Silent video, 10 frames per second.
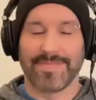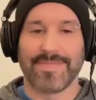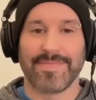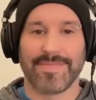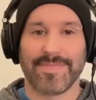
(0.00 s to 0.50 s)

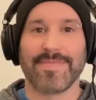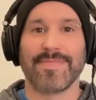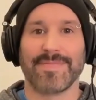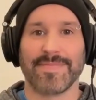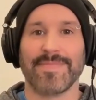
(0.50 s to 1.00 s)
And
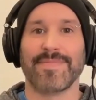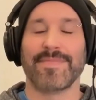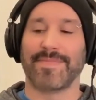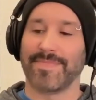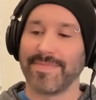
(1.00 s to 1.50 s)

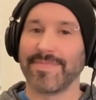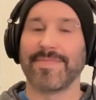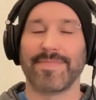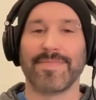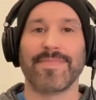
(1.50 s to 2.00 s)
he played the
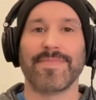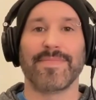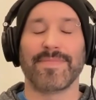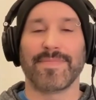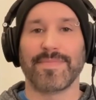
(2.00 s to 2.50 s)
songs
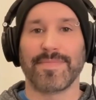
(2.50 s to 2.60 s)
great, you